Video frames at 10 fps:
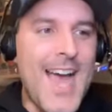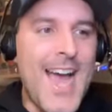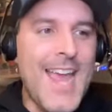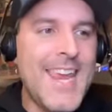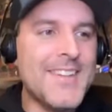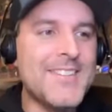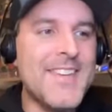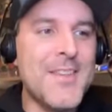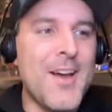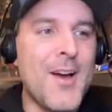I can't
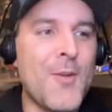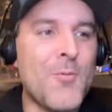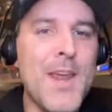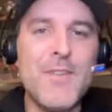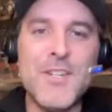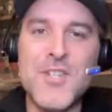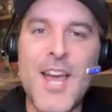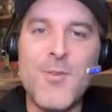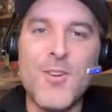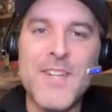see the, a Ravens
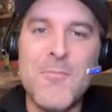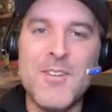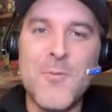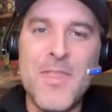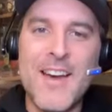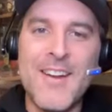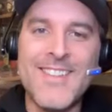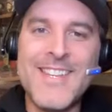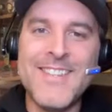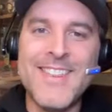Jaguars game without at
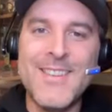least